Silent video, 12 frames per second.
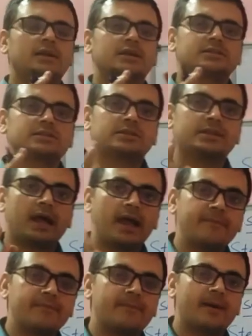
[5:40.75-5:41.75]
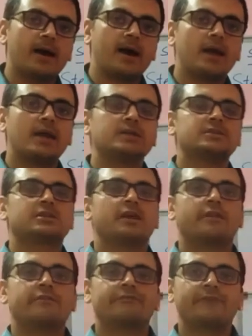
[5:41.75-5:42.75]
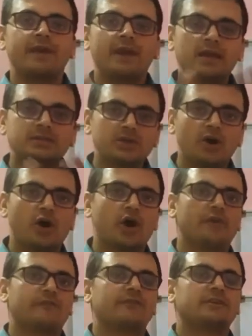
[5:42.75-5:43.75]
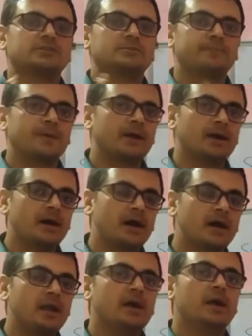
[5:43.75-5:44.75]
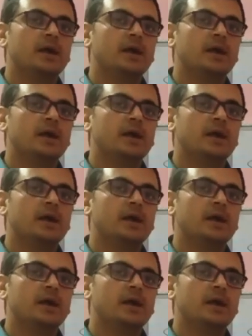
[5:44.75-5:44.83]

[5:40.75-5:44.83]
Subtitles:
described by surface of sphere